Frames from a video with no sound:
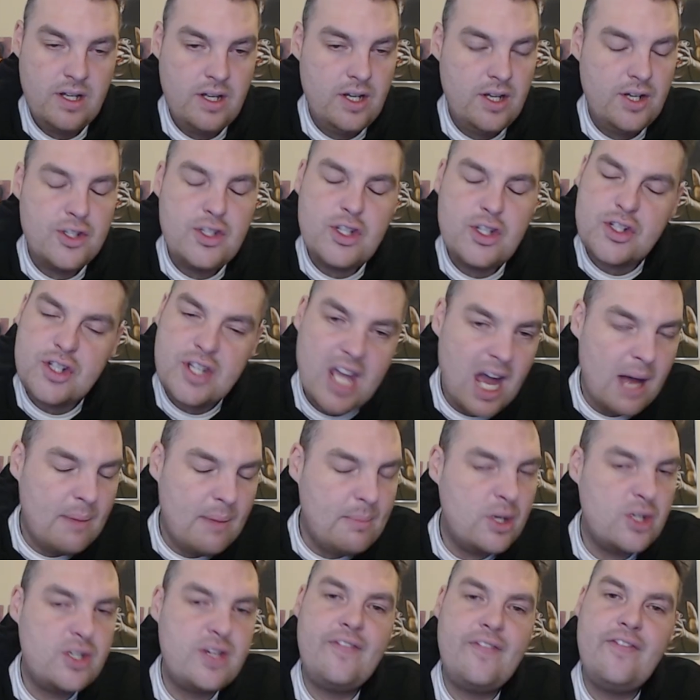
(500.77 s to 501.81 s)
Doesn't get
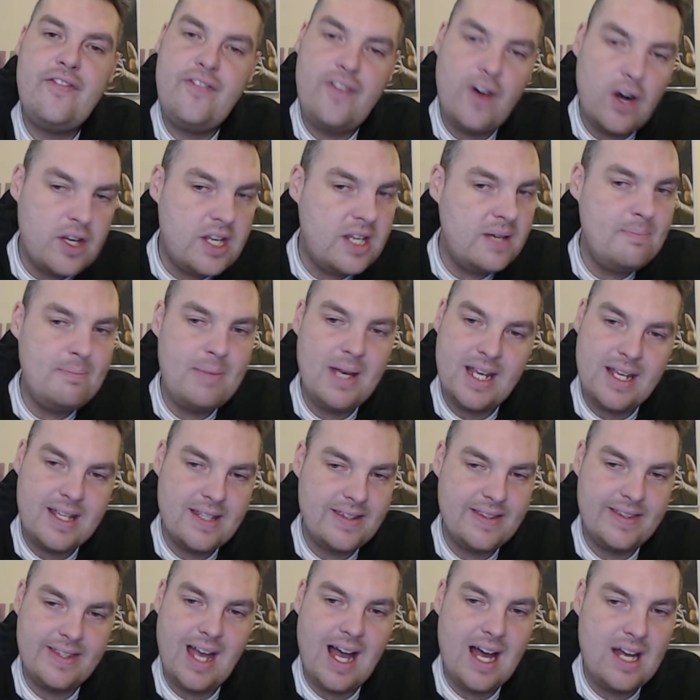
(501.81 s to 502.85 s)
much fucking bigger
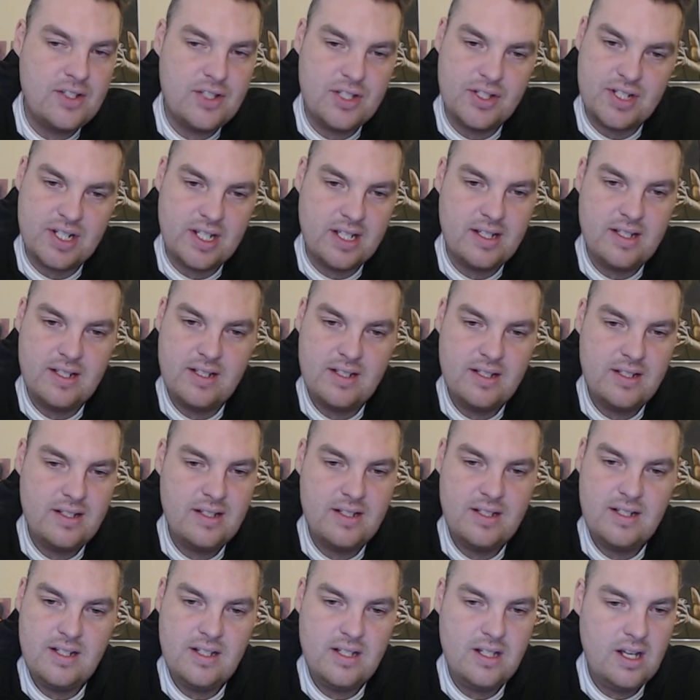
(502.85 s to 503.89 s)
than that, does it?
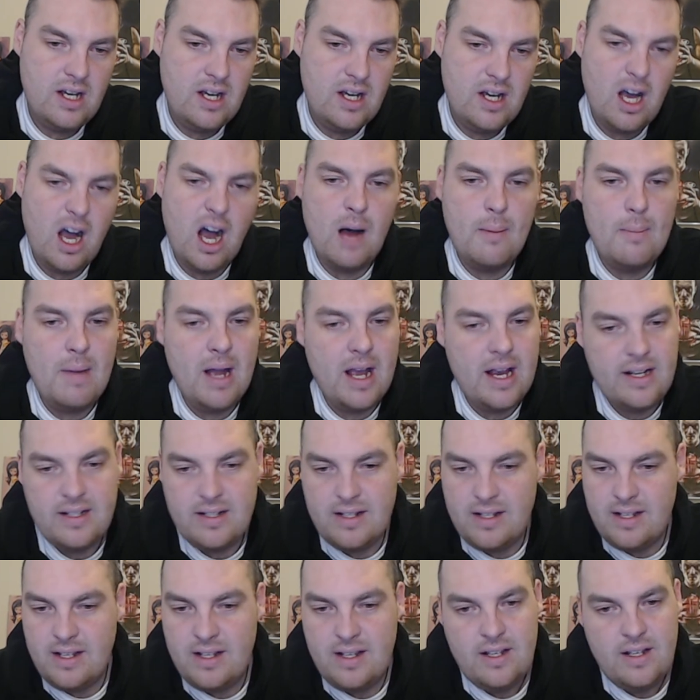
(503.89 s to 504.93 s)
You know what I mean?
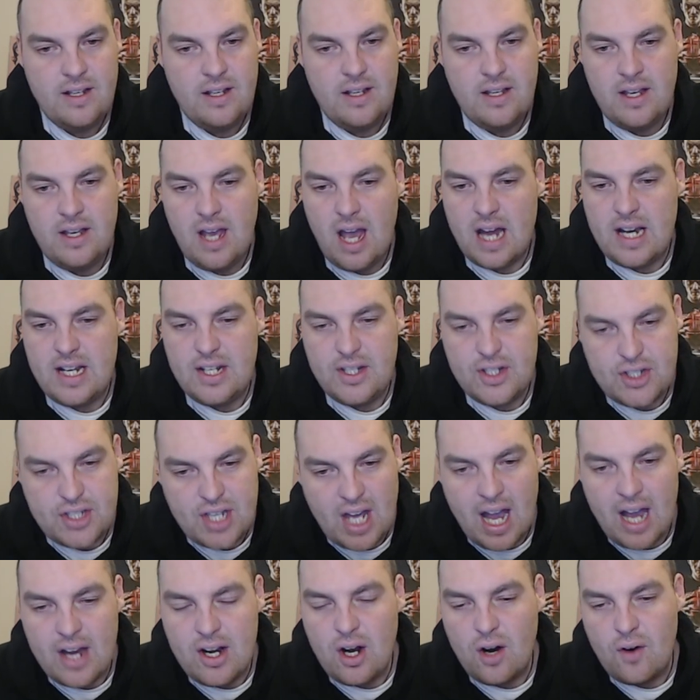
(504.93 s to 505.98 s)
And it
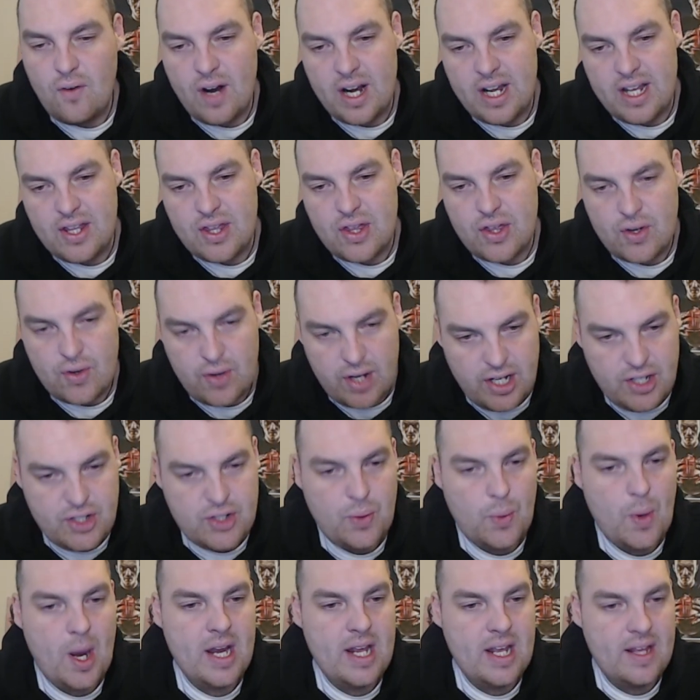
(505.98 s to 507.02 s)
started already
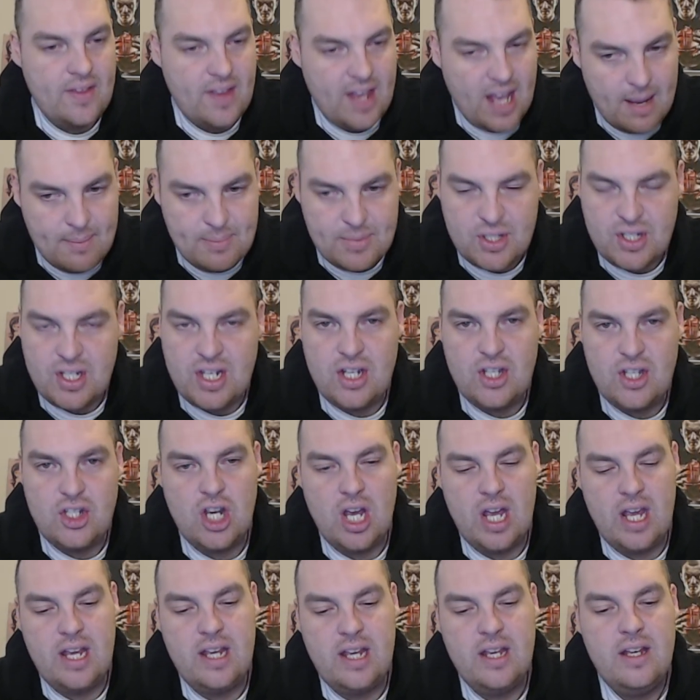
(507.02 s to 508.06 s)
3:20 at the
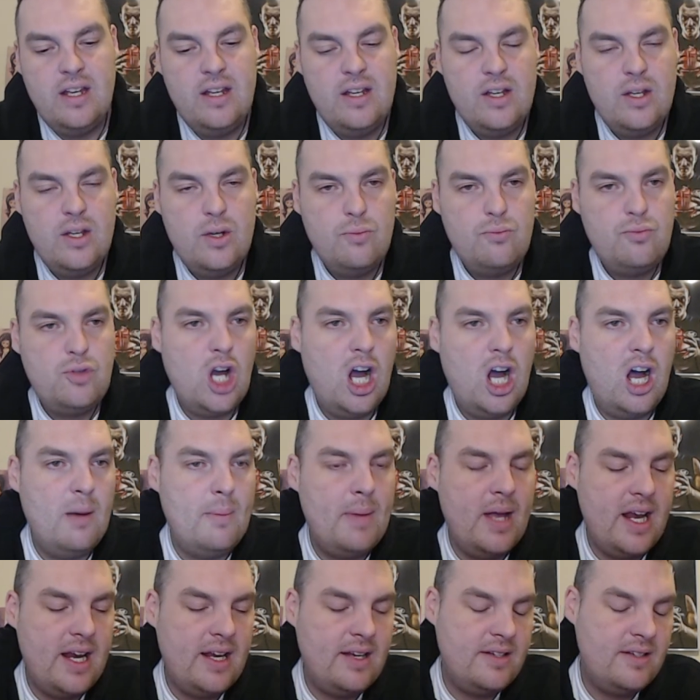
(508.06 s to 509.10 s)
MCG. Do you know what I
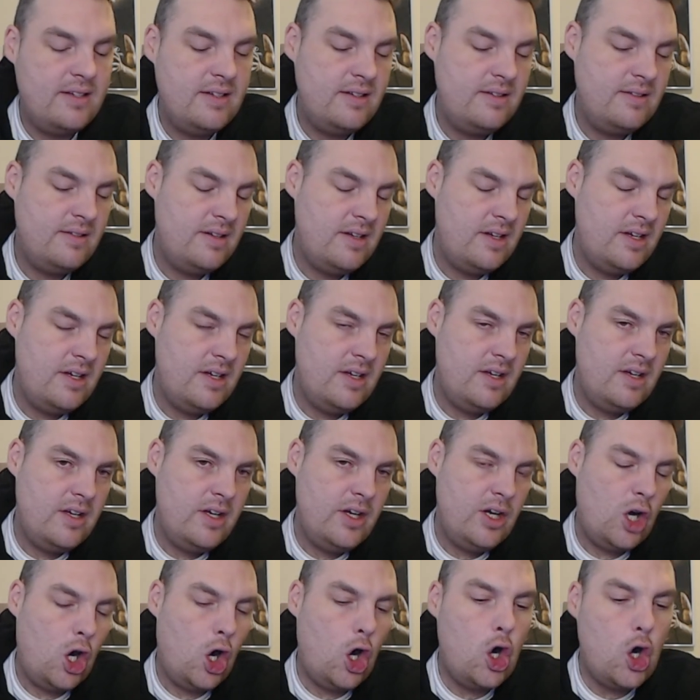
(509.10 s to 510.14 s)
mean?
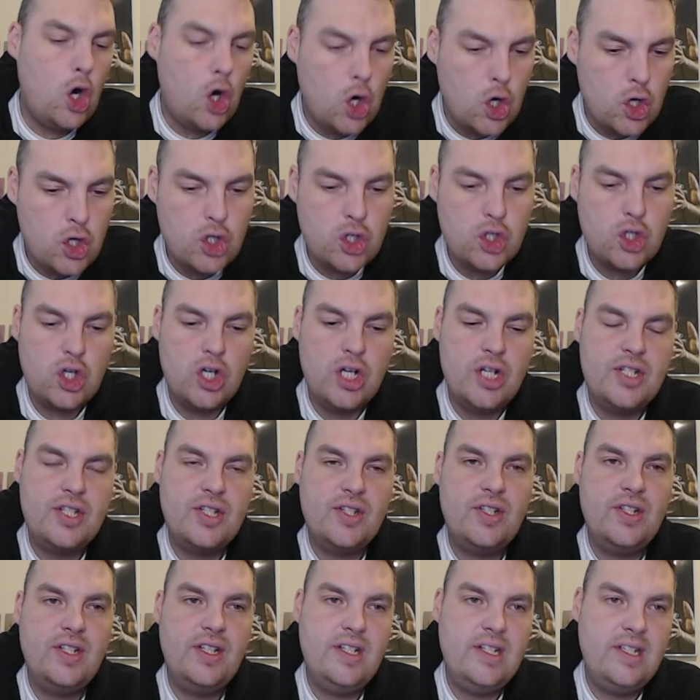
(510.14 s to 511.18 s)
100
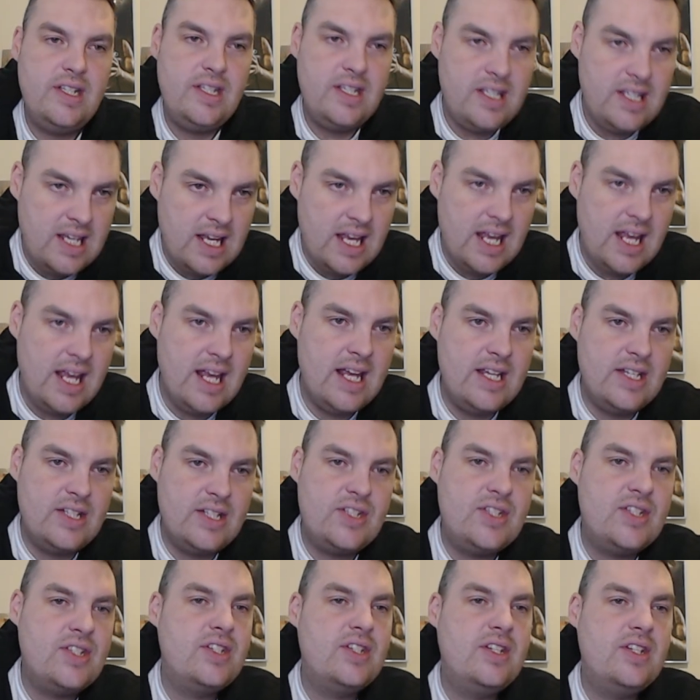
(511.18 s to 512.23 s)

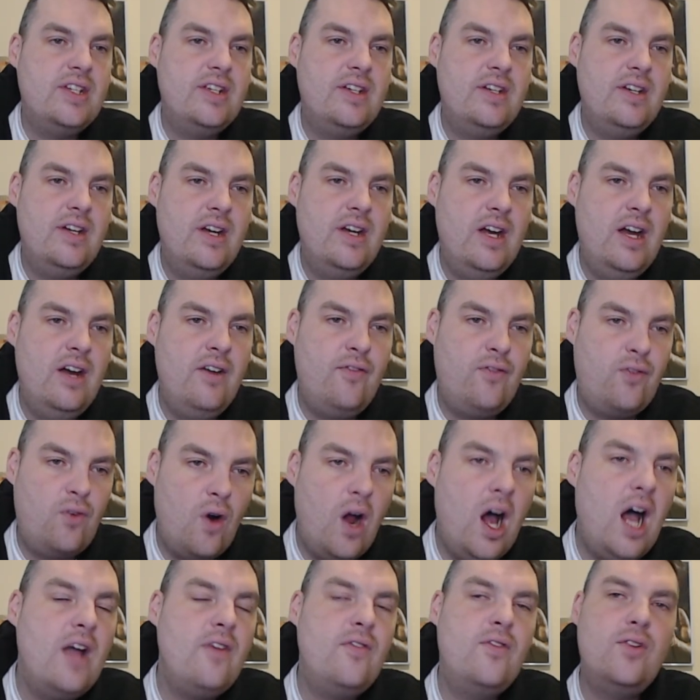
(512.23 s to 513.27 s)
years of
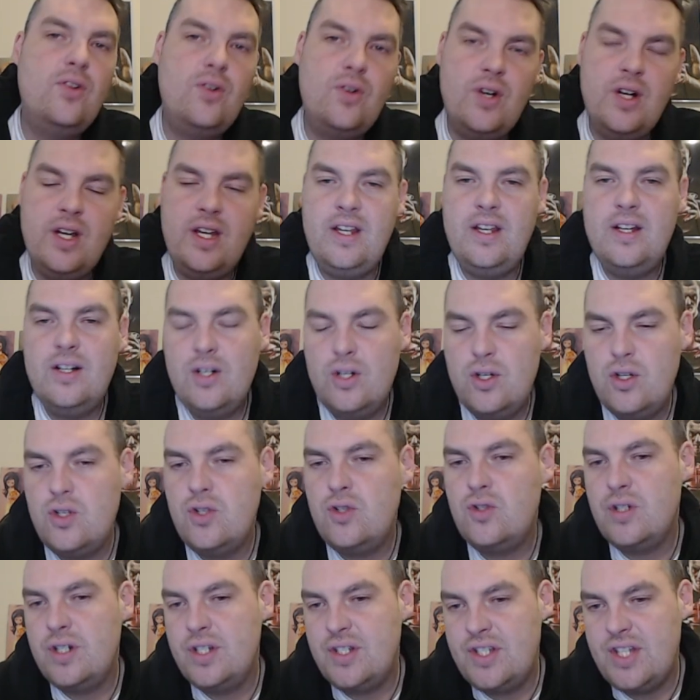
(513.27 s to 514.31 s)
rivalry.
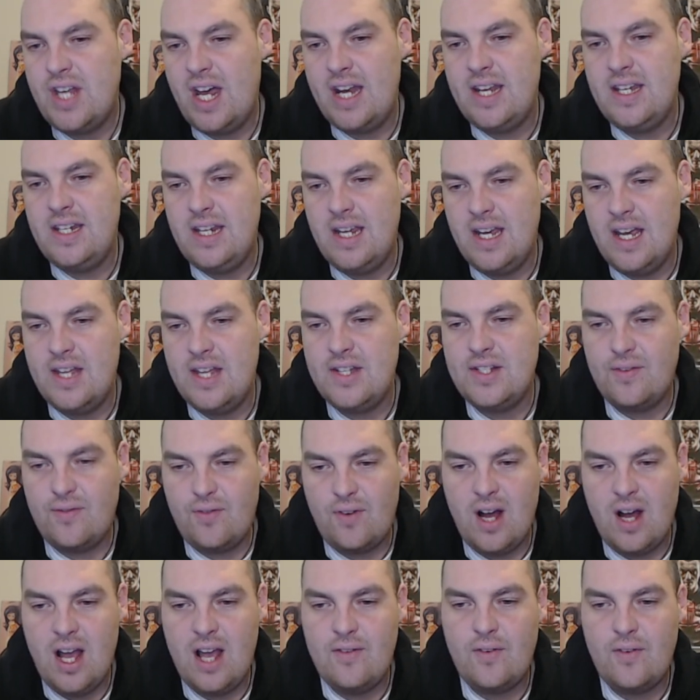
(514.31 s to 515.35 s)
110 years of
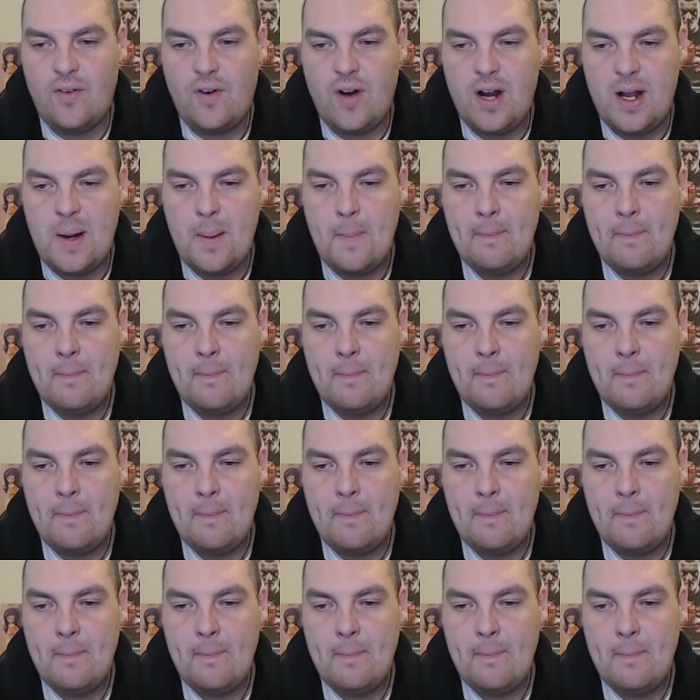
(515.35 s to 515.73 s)
rivalry.